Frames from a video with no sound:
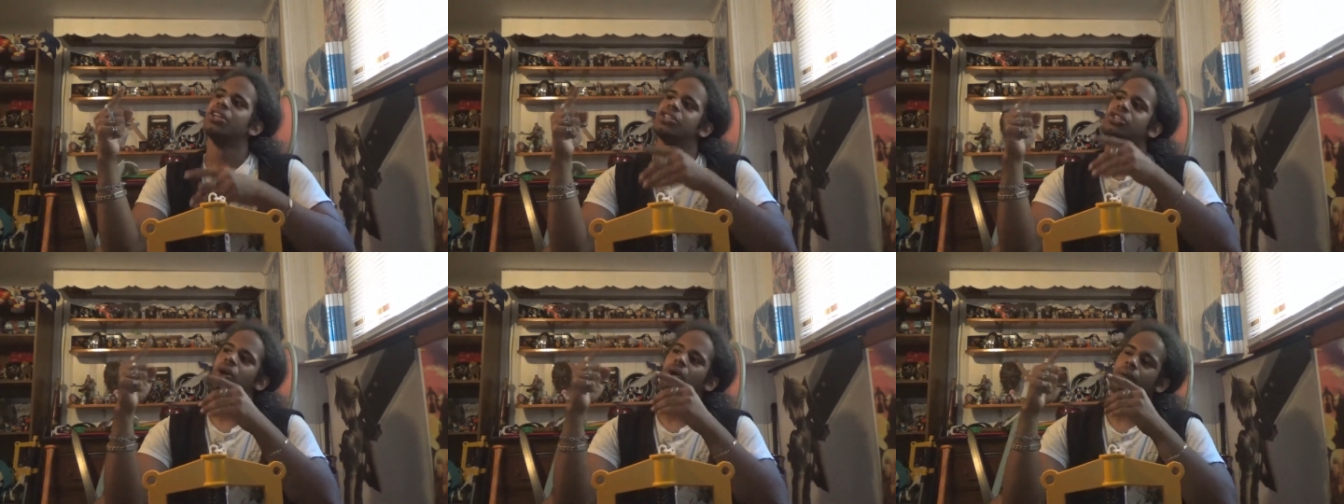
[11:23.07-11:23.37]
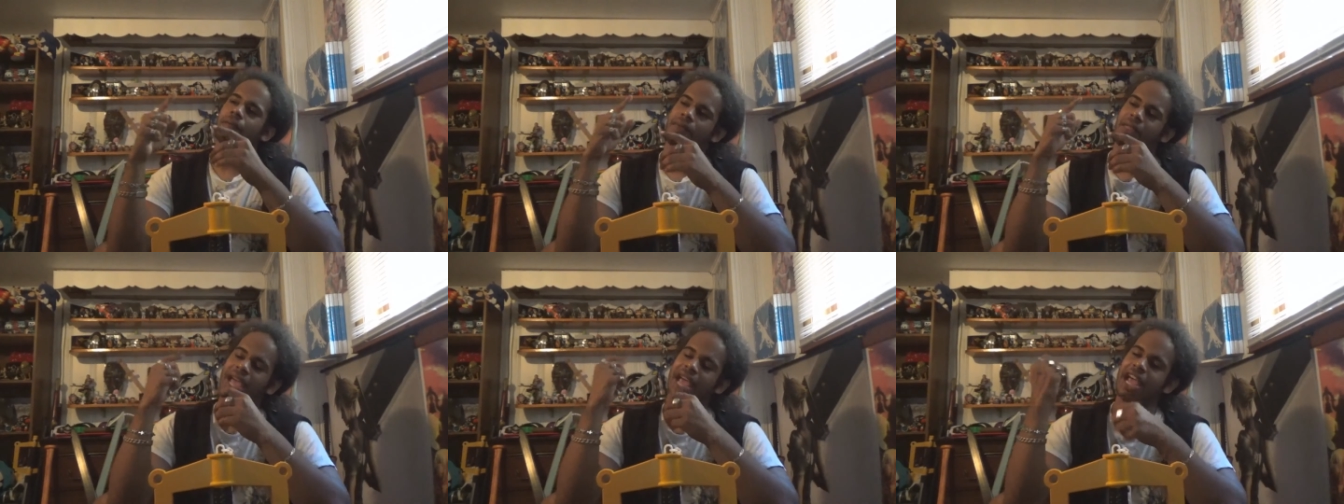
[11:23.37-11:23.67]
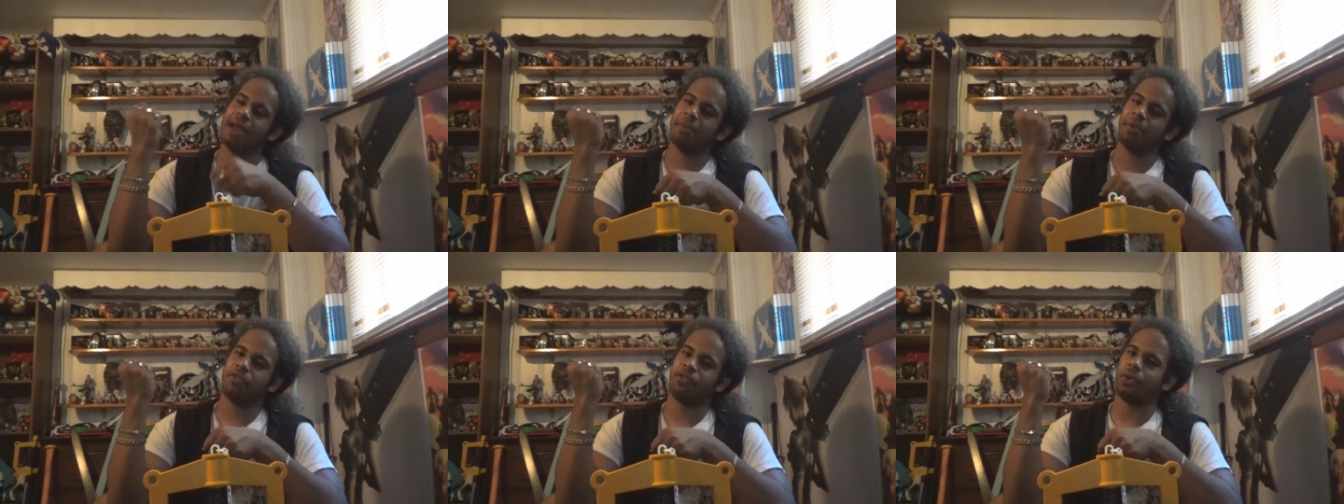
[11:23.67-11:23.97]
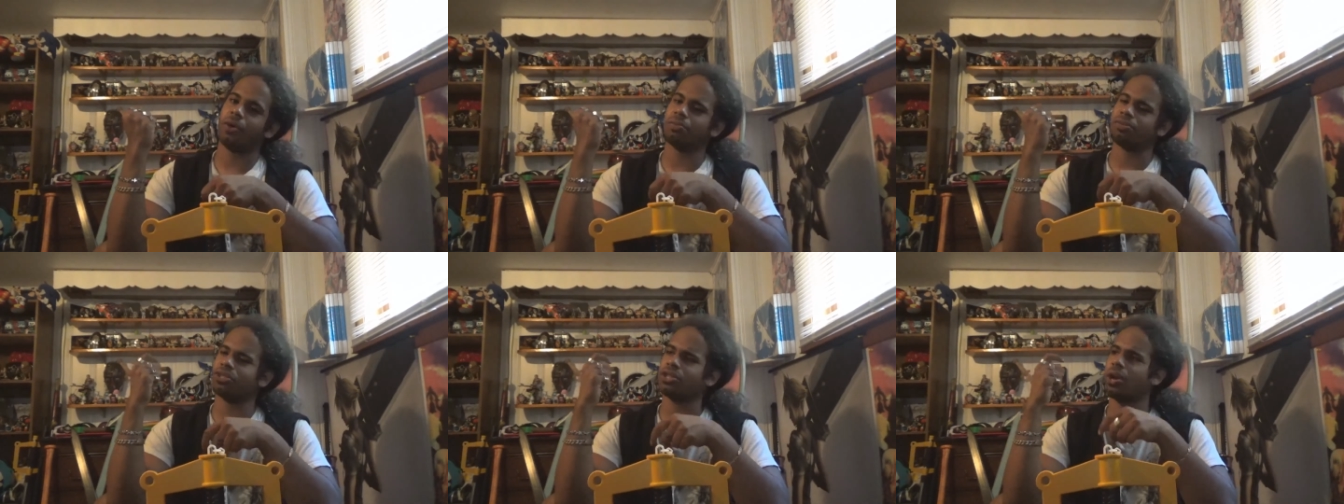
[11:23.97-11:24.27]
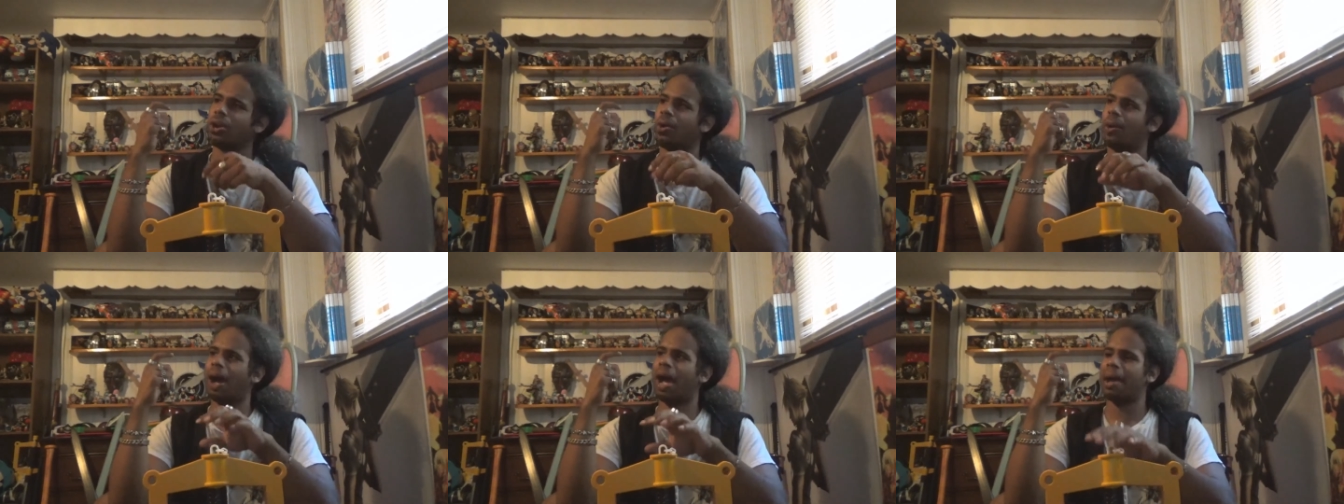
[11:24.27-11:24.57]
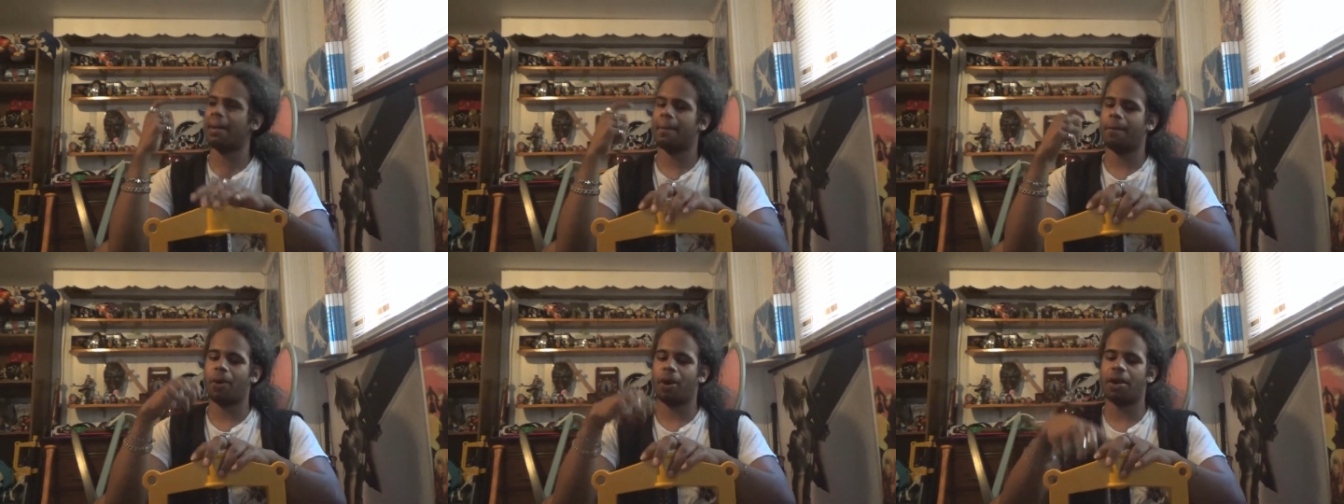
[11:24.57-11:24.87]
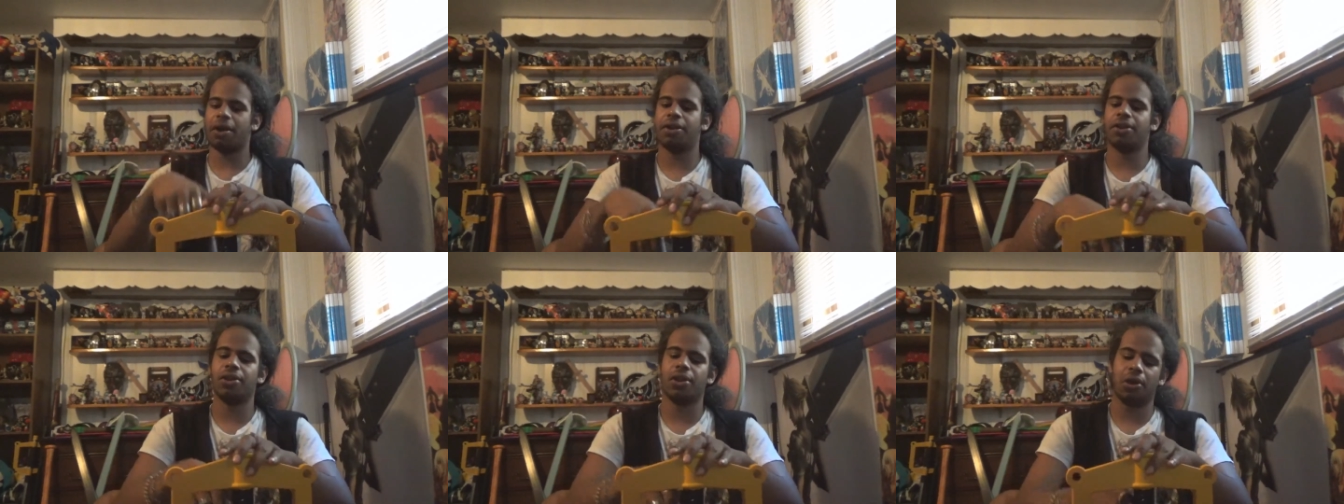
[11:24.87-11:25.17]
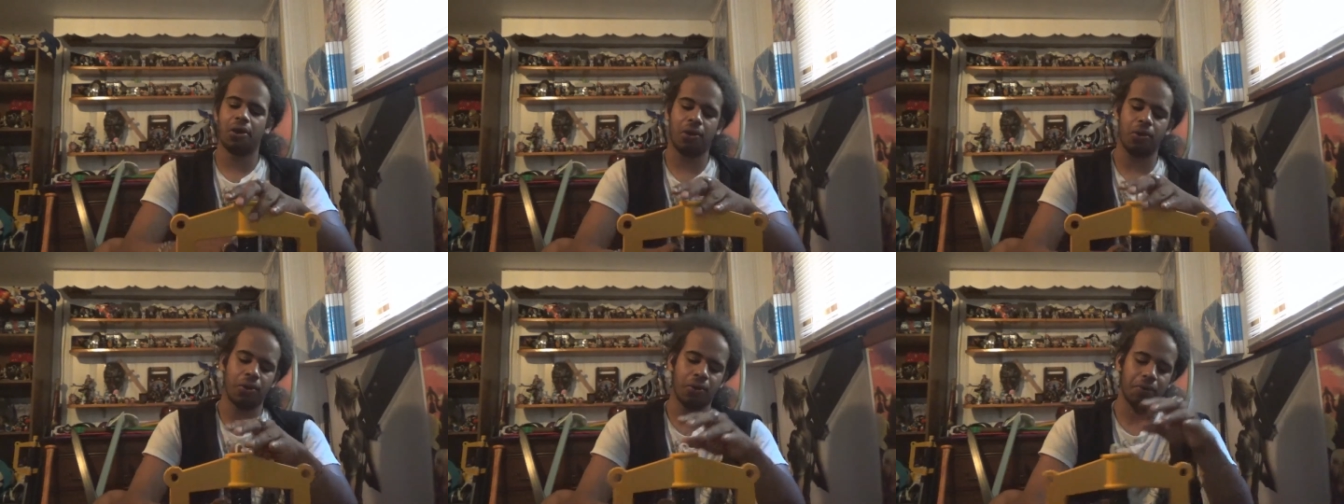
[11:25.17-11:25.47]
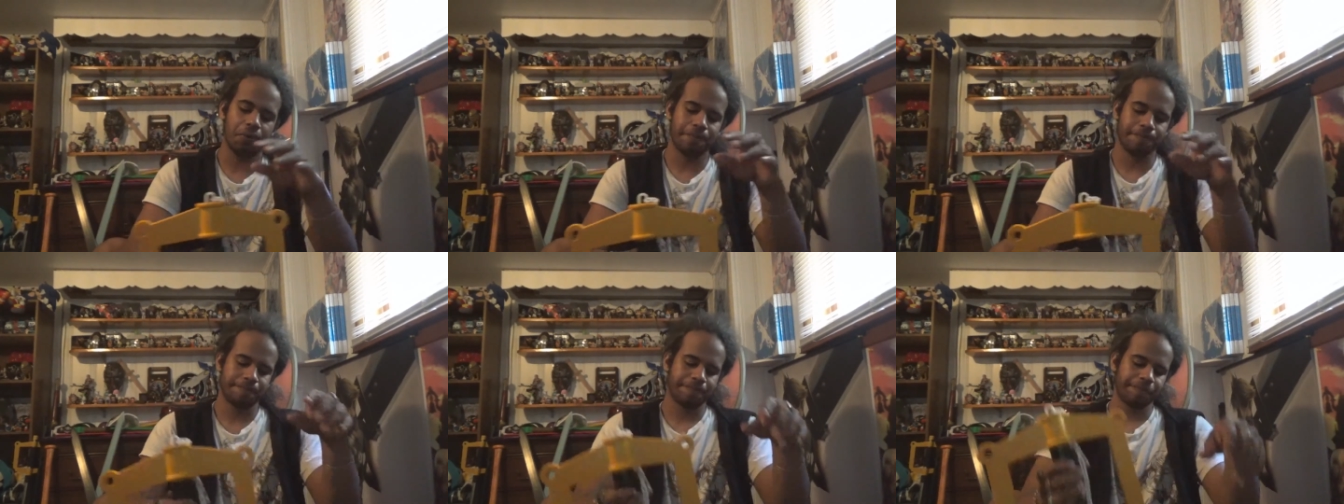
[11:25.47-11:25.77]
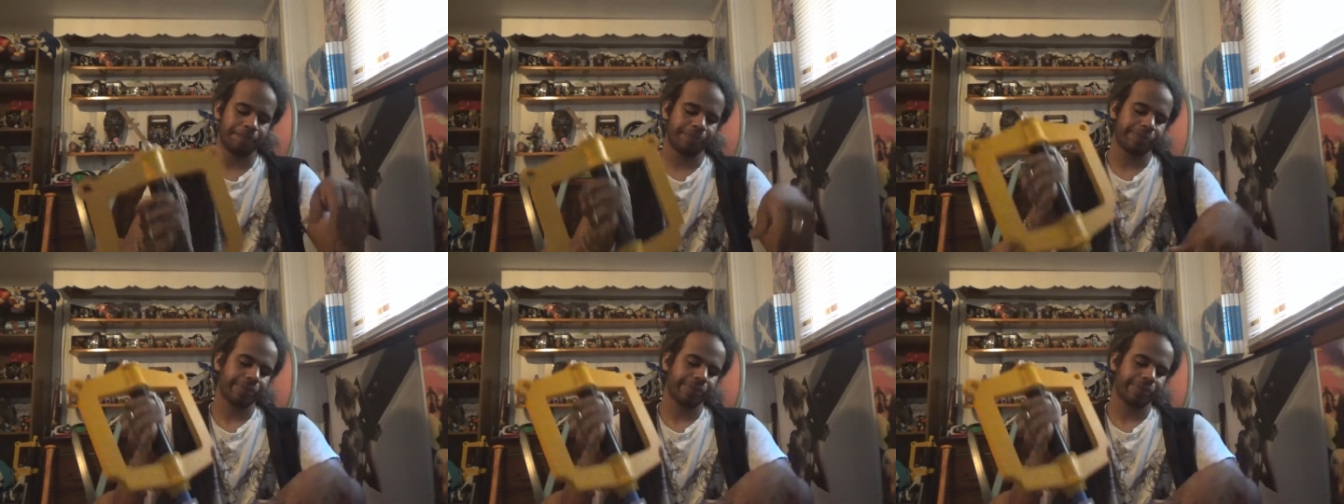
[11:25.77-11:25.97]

So the hammer form. So I want to know.